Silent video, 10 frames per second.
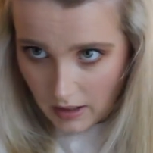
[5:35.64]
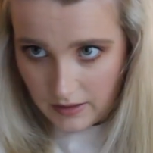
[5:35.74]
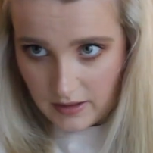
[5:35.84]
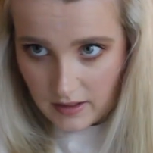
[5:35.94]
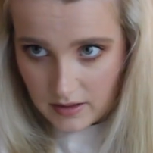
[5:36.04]

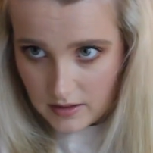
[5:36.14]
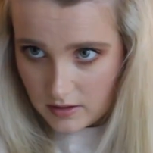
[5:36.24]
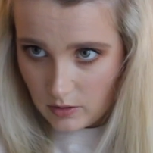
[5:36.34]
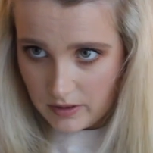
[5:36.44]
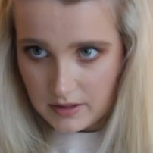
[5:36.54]
I think this
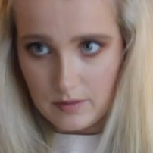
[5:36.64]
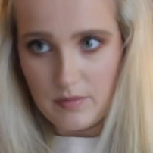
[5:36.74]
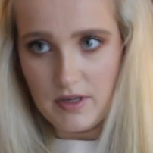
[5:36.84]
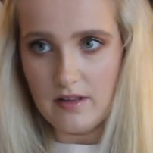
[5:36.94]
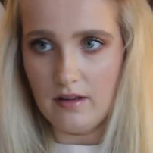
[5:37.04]
is going to
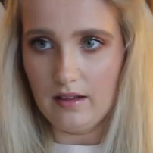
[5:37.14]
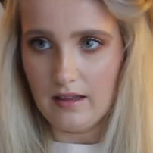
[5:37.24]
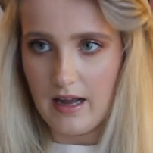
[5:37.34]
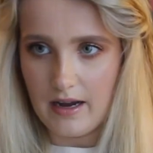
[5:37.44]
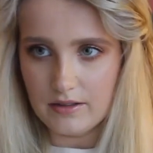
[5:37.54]
be the
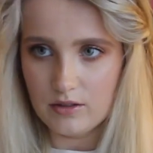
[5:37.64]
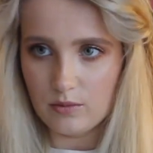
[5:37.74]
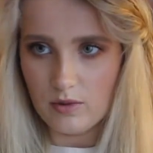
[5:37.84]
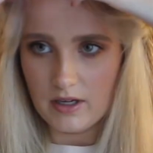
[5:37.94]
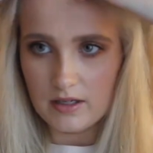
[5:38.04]

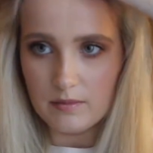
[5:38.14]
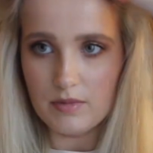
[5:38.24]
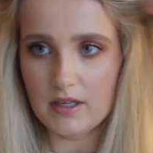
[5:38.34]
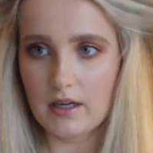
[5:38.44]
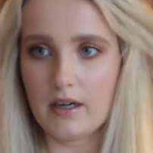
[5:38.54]
last one
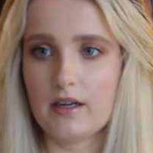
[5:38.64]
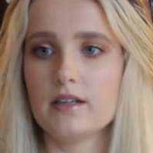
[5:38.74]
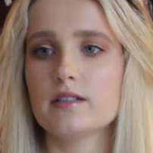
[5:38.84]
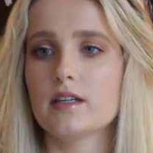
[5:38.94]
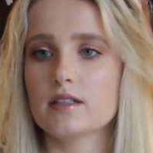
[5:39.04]

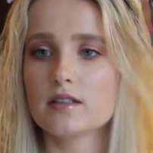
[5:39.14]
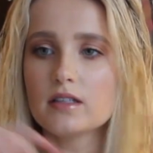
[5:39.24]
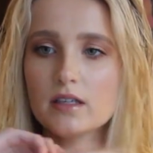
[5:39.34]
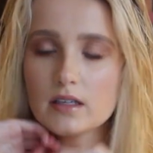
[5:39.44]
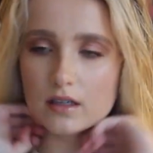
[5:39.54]
because it's
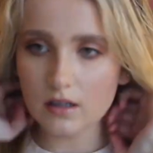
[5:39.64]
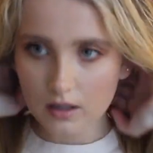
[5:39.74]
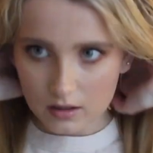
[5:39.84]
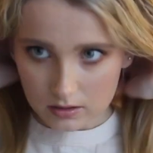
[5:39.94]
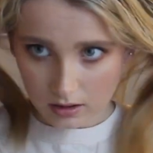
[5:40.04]
the
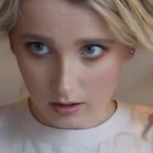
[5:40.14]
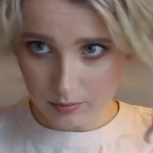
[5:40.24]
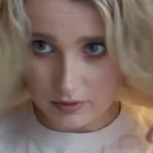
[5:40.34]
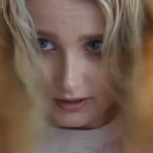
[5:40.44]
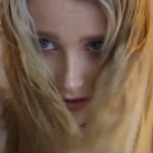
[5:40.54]

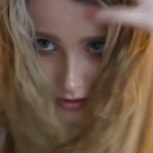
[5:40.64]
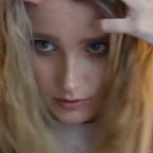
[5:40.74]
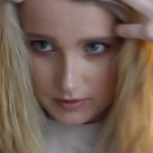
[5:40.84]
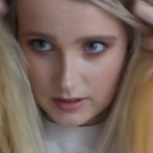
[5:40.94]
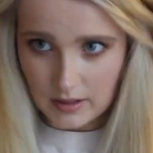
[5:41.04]
top layer,
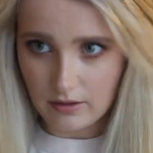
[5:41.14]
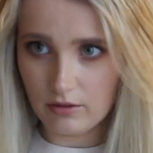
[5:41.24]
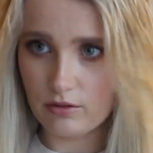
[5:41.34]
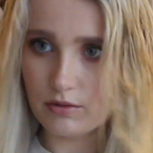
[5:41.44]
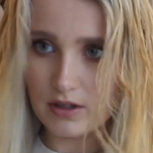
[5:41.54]
so we did it
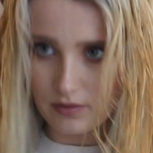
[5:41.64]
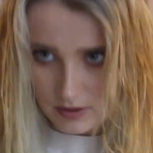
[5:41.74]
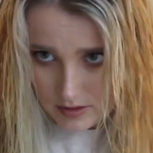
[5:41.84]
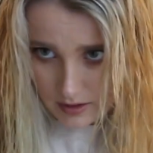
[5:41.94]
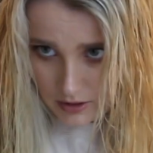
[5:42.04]
in 3
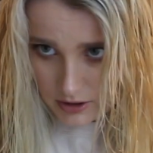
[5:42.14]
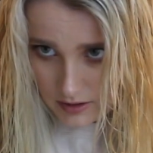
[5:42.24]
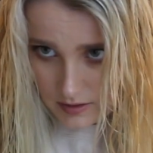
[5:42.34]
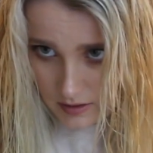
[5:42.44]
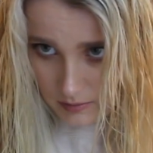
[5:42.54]
different
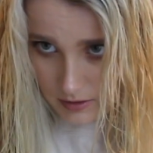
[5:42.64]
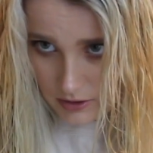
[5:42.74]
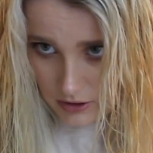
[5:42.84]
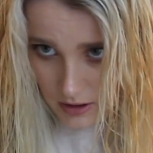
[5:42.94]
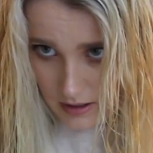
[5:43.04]
sections, and I'm going
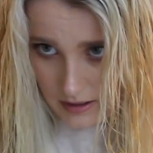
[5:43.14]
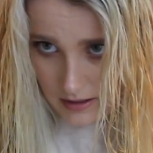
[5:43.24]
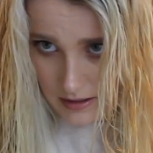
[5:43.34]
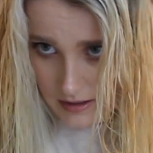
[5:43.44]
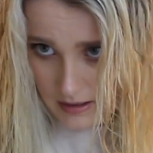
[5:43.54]
to
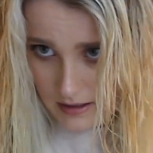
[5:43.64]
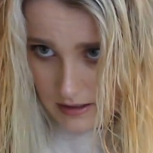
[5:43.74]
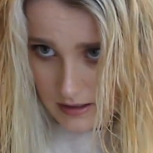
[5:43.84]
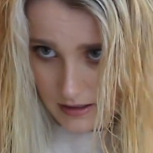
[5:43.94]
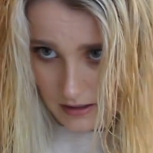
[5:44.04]
try
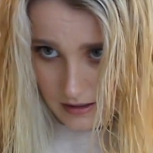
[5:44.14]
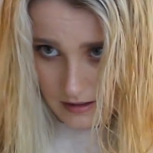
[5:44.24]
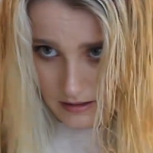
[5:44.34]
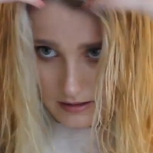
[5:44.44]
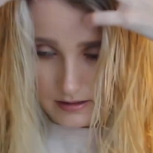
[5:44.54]

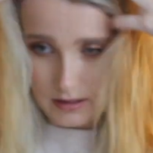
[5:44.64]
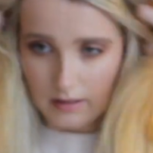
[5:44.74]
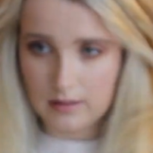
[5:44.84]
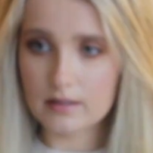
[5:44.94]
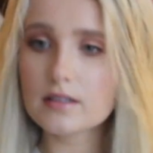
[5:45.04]
and
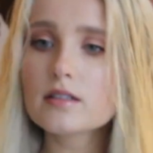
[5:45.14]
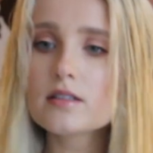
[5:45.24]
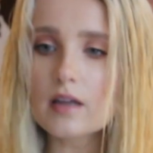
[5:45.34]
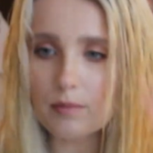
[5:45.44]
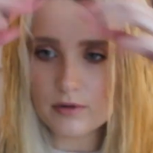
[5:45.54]

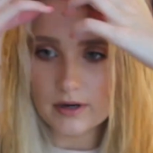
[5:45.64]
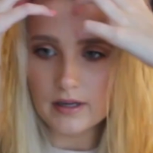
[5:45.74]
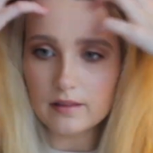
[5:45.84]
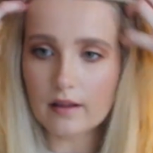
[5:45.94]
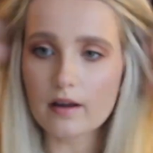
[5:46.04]

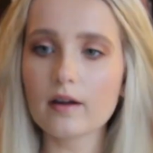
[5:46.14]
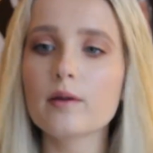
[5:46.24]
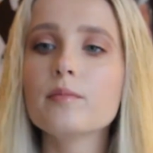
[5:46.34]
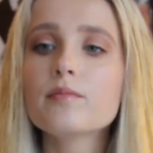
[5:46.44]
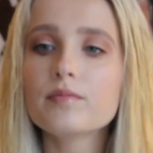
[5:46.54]
separate
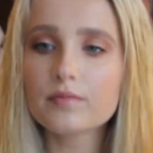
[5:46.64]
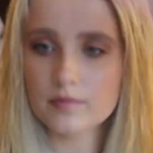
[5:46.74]
them